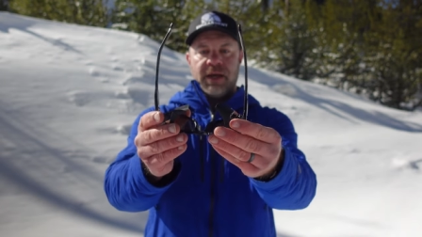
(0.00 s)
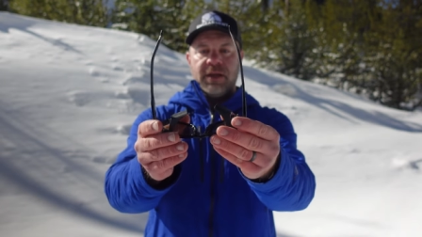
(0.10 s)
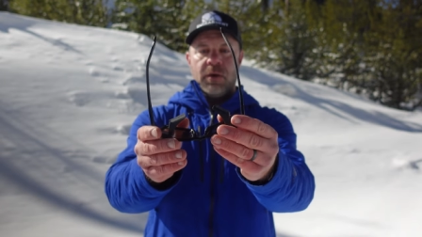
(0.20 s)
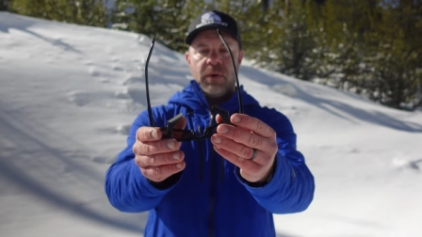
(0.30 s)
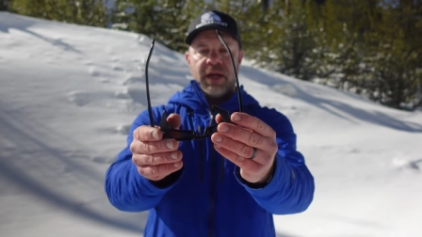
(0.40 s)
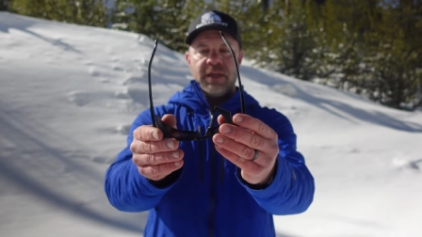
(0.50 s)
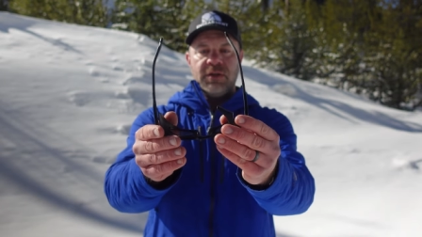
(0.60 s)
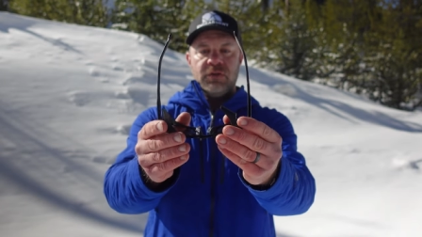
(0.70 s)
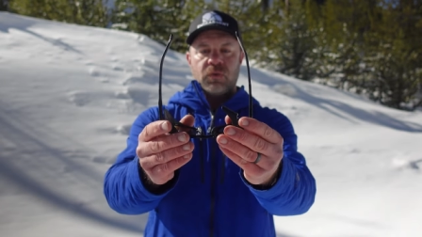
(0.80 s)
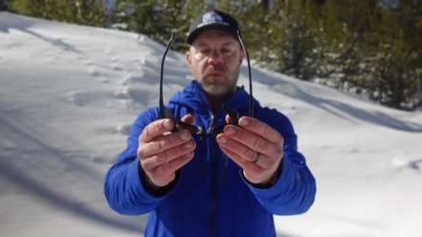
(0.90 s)
I know when I
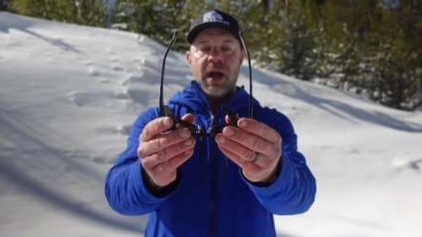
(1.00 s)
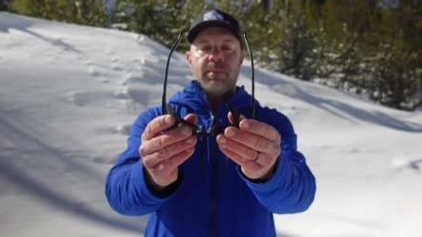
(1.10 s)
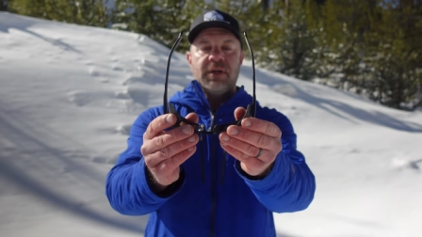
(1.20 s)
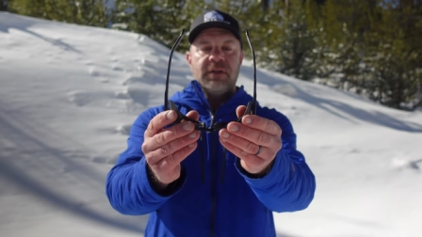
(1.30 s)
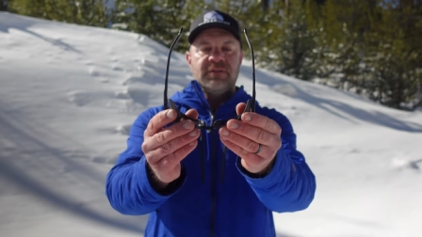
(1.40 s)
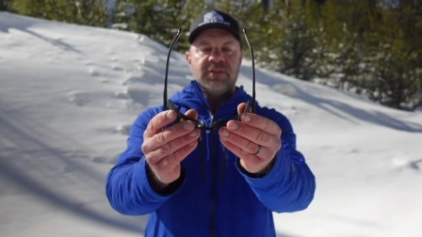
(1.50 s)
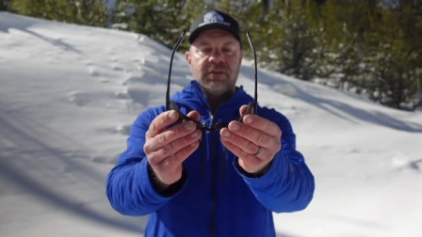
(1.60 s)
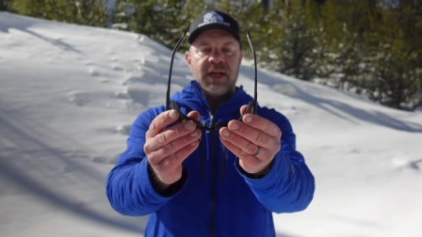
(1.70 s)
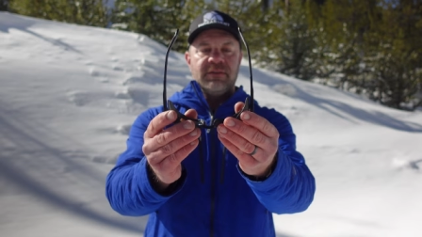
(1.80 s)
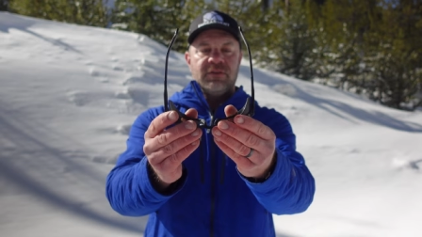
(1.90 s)
use wraparound
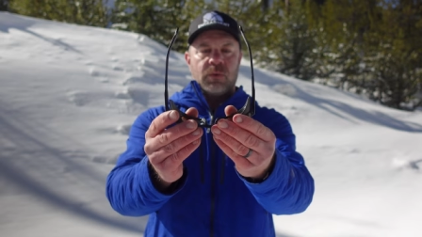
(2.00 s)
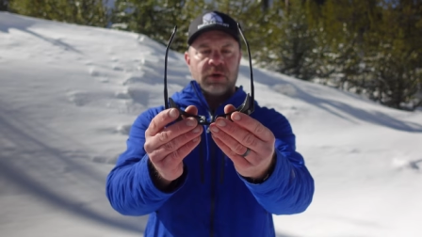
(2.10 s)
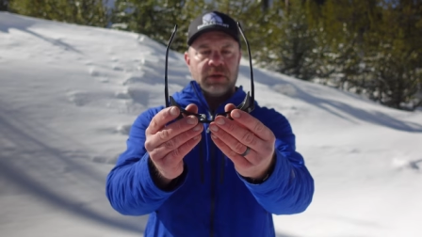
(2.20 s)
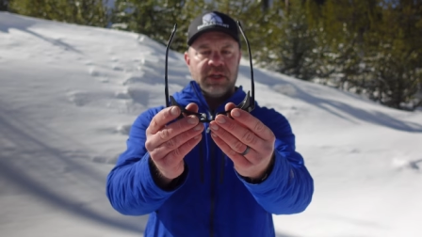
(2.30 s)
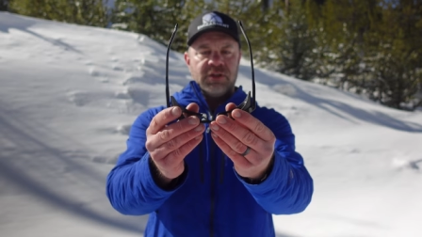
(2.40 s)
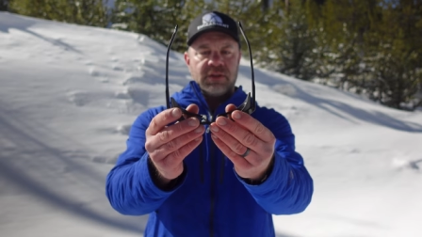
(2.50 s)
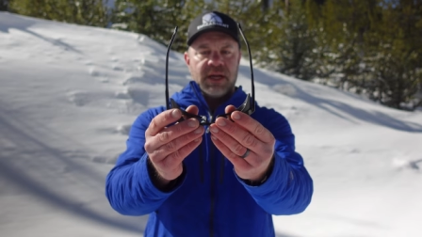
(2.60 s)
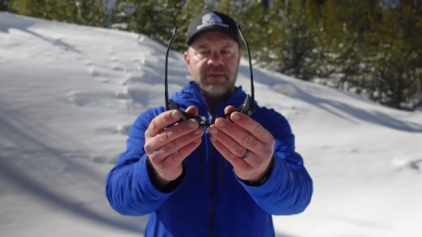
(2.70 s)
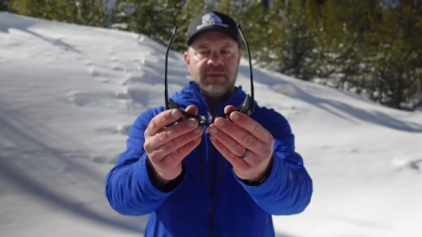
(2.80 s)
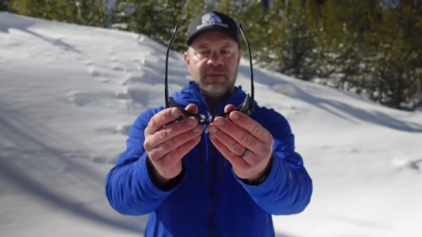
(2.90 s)
sunglasses or glacier
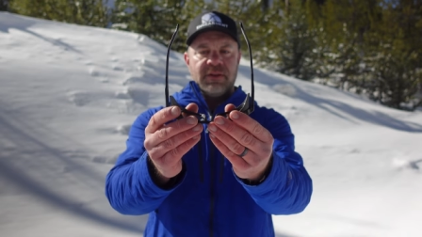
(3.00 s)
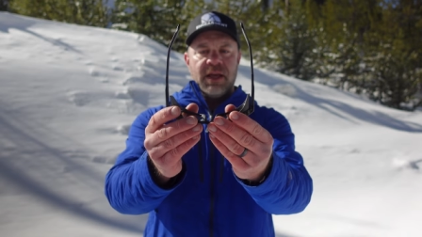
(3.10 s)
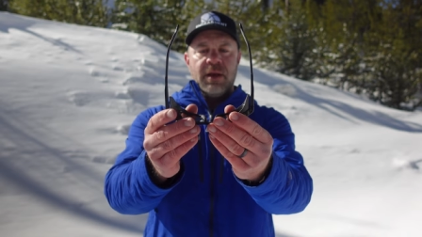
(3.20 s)
glasses